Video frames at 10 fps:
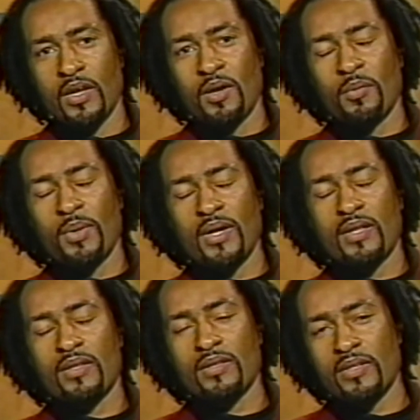
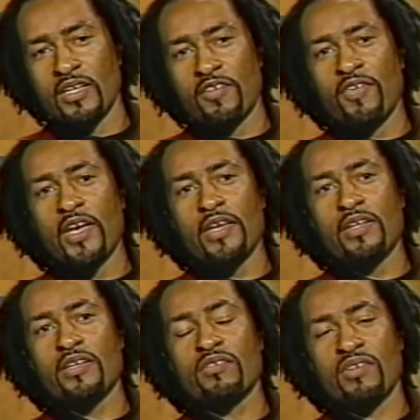Well, if
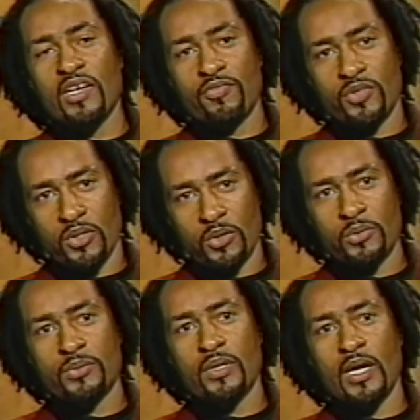Haiti is left
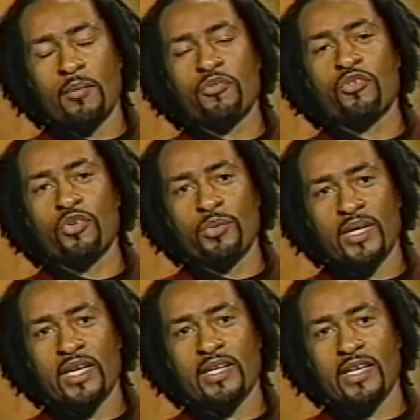alone, I'm sure we
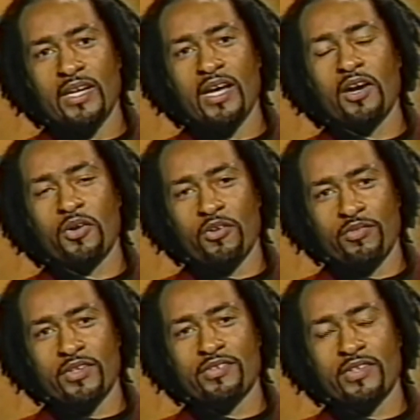can get out
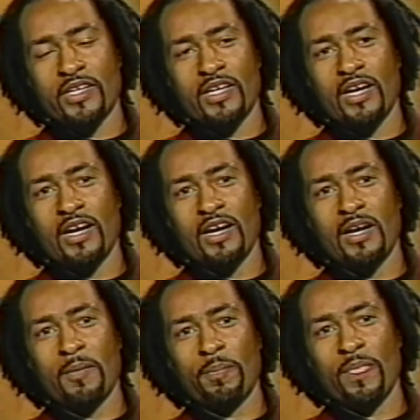of this thing.
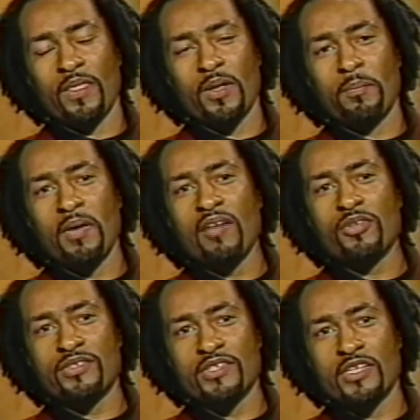The
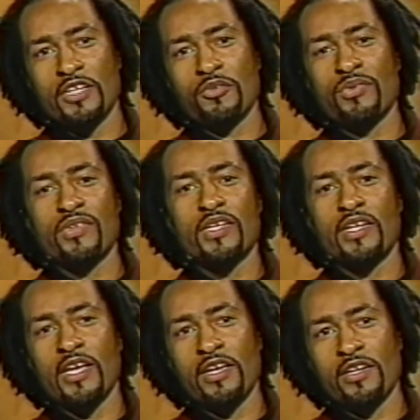poverty that you see
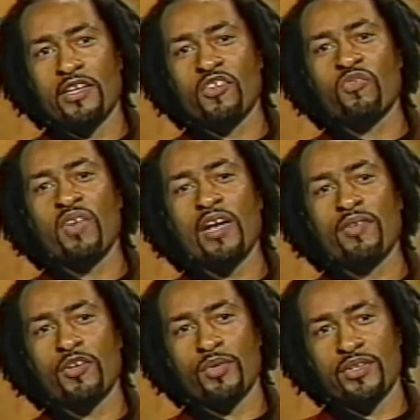in Haiti is
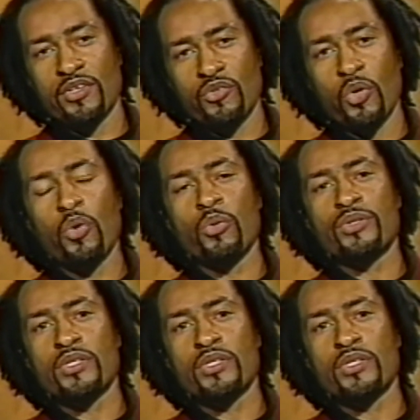500 years old.